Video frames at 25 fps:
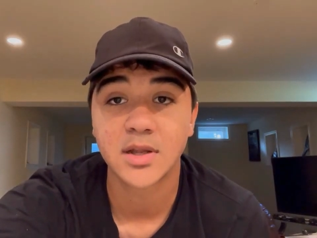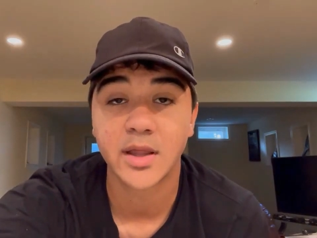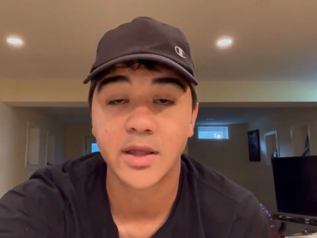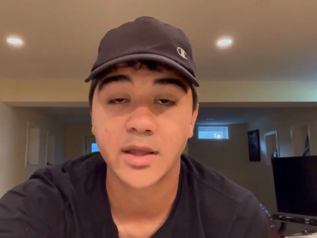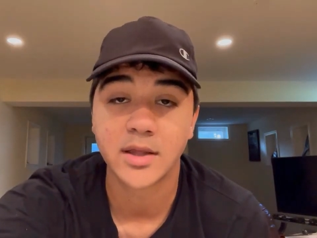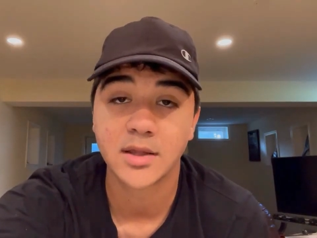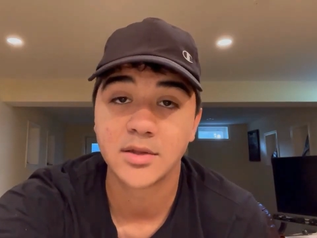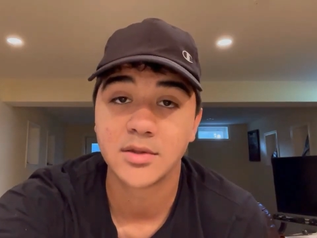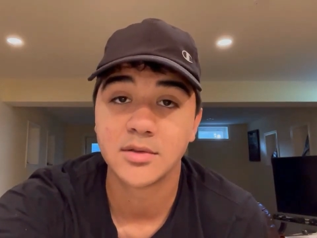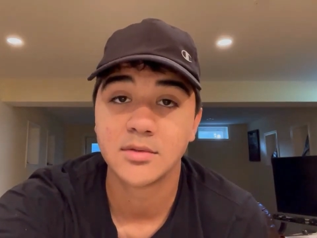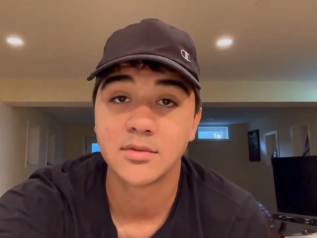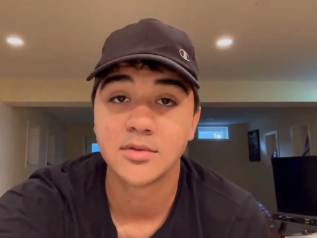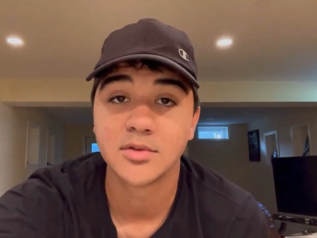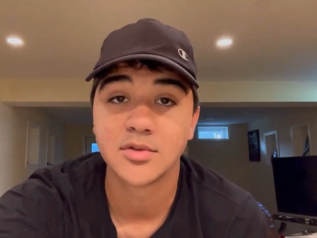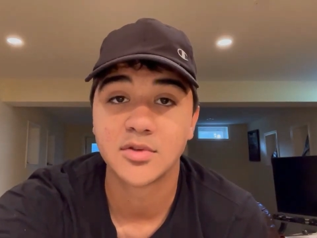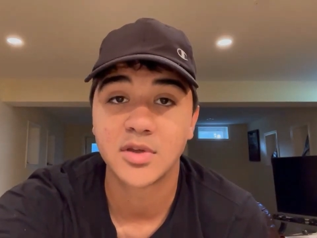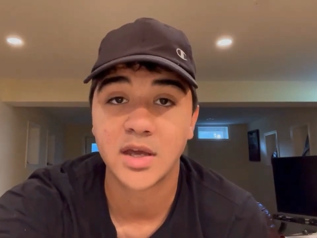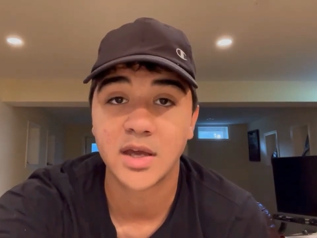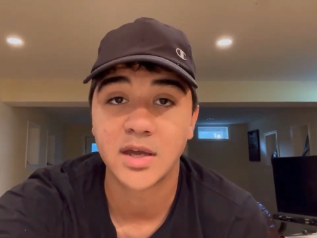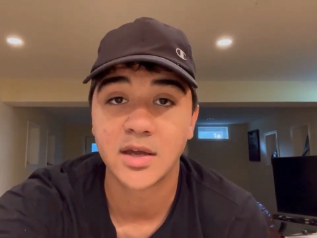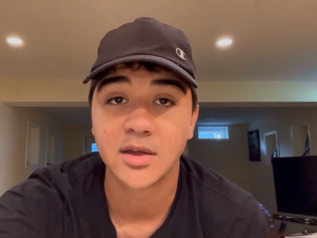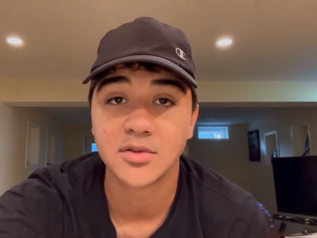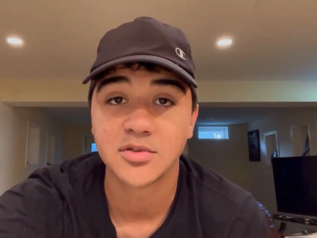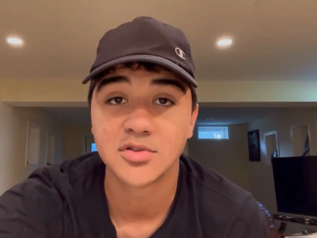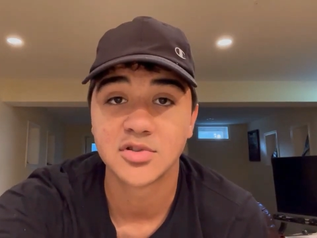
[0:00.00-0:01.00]
Like, you
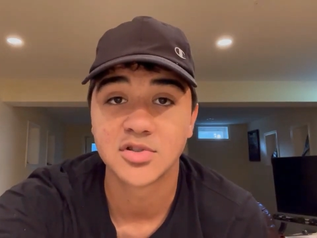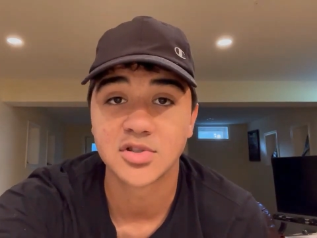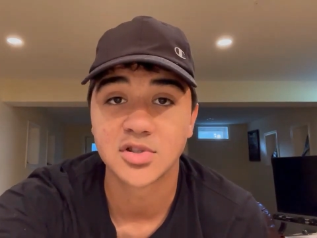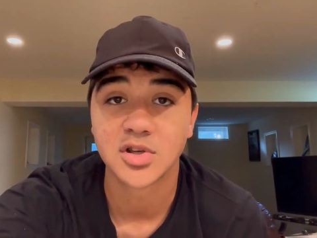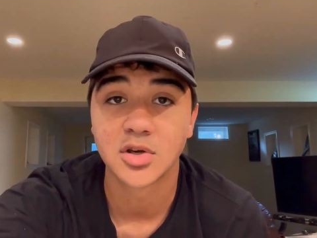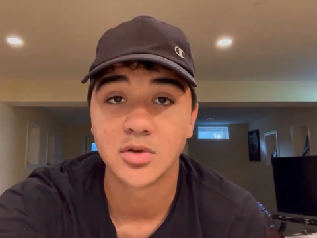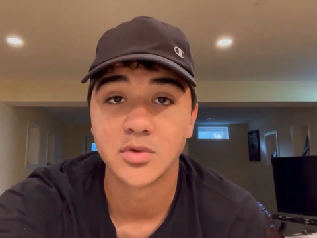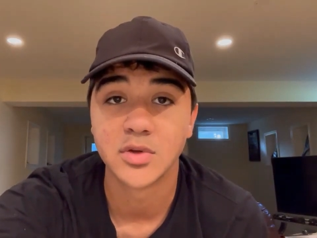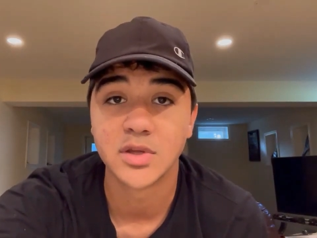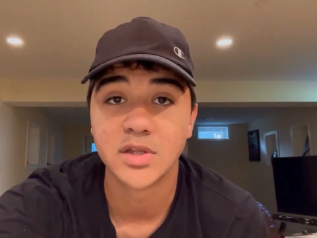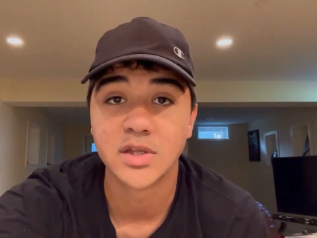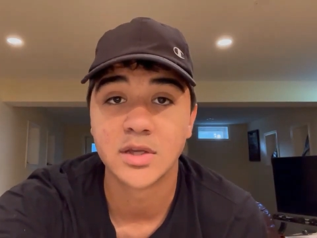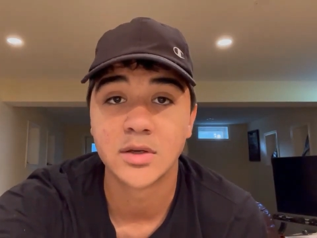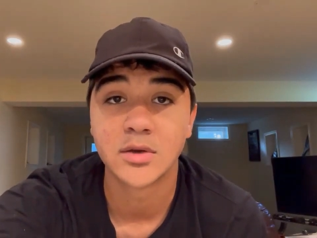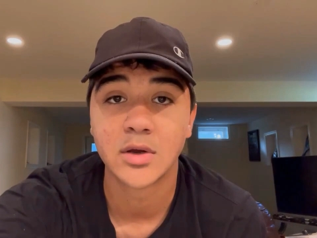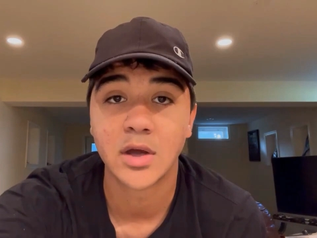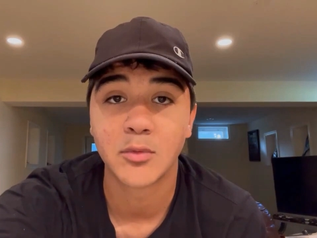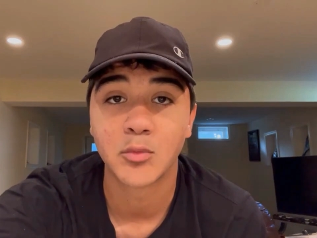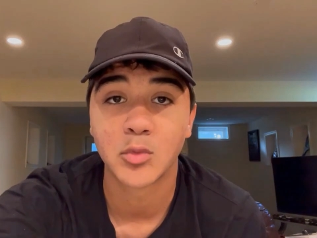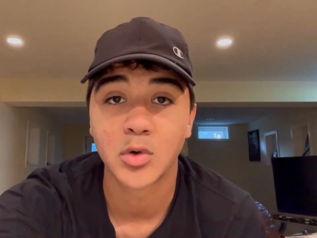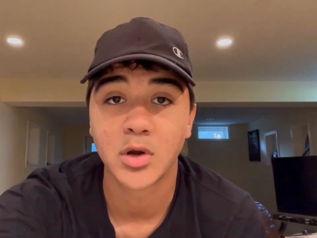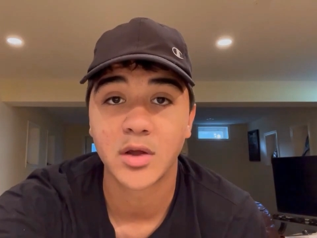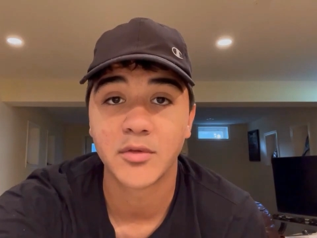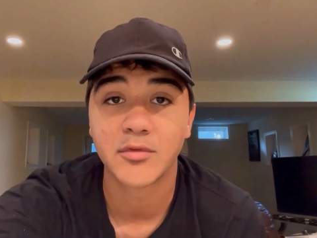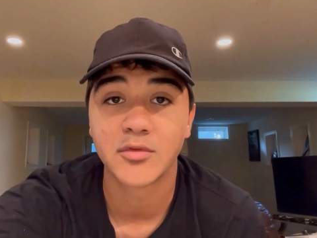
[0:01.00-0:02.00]
can't just go eat
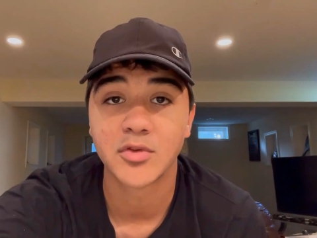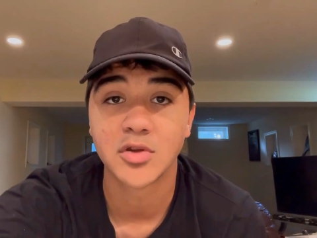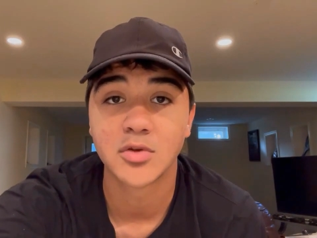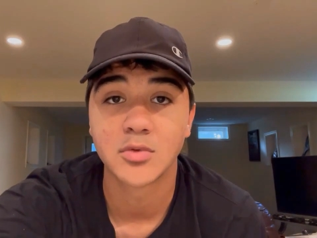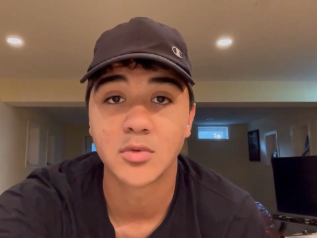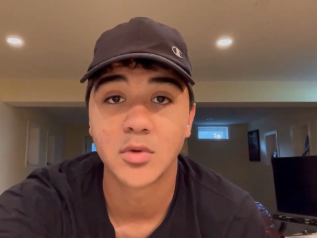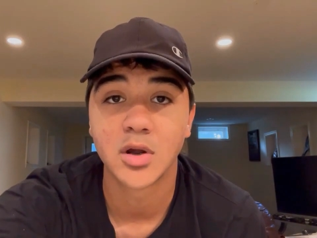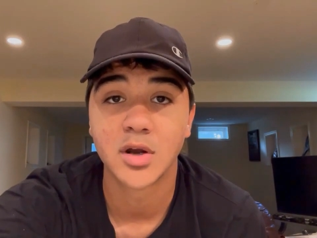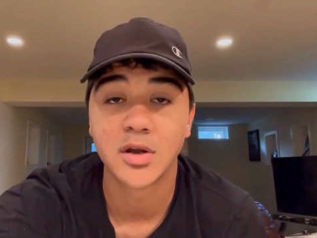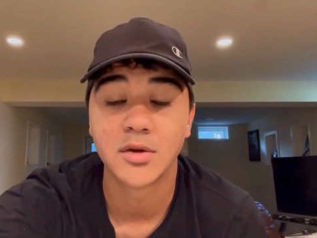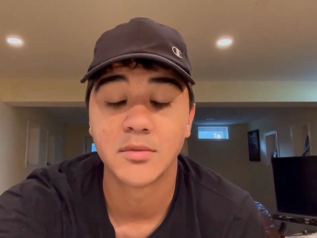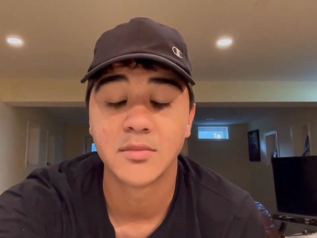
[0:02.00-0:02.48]
whenever you want.